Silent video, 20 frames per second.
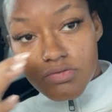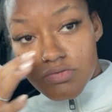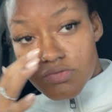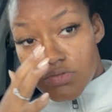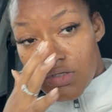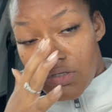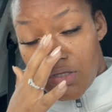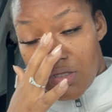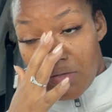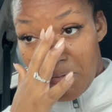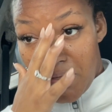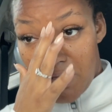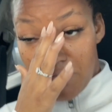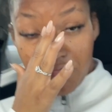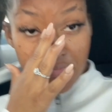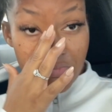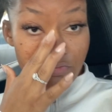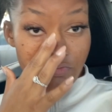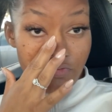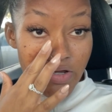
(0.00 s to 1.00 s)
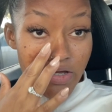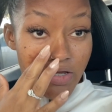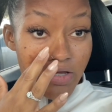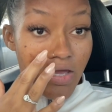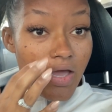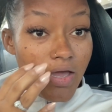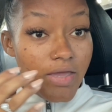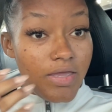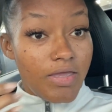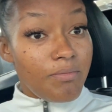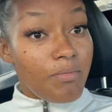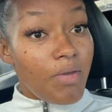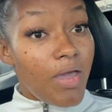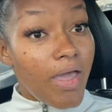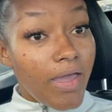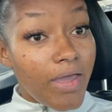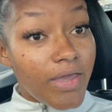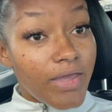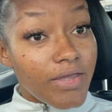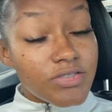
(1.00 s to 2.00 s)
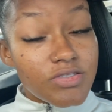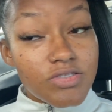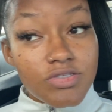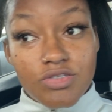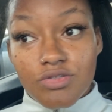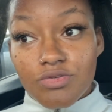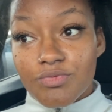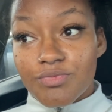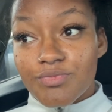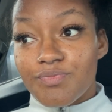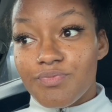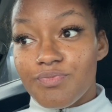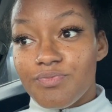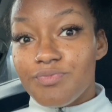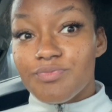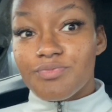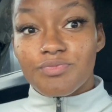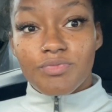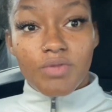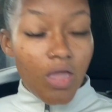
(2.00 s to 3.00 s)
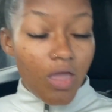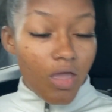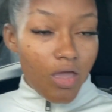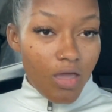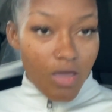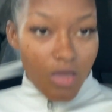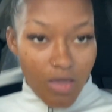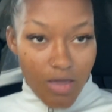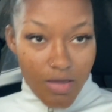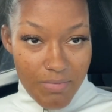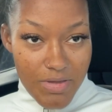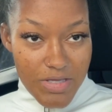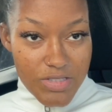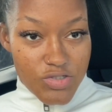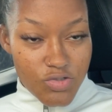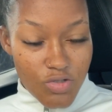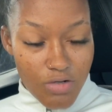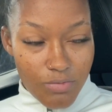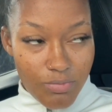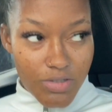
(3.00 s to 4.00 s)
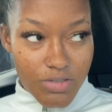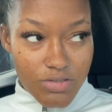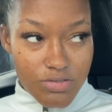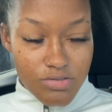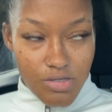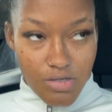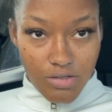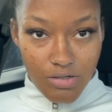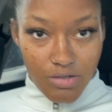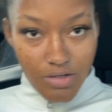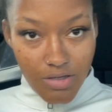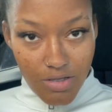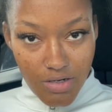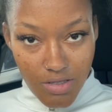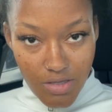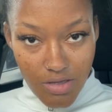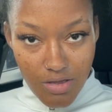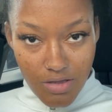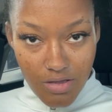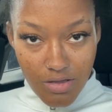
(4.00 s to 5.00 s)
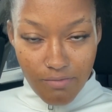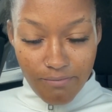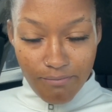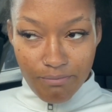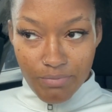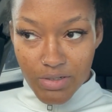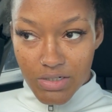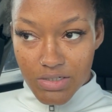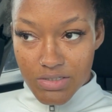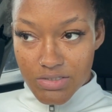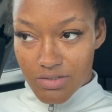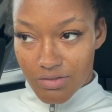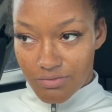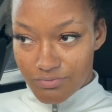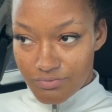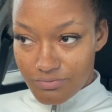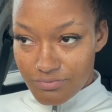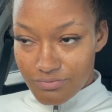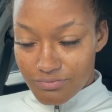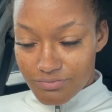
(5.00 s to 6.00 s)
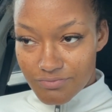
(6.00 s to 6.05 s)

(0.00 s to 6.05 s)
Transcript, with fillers: Start that back from the front. I am at I'm at Starbucks, not gonna lie to y'all, but listen.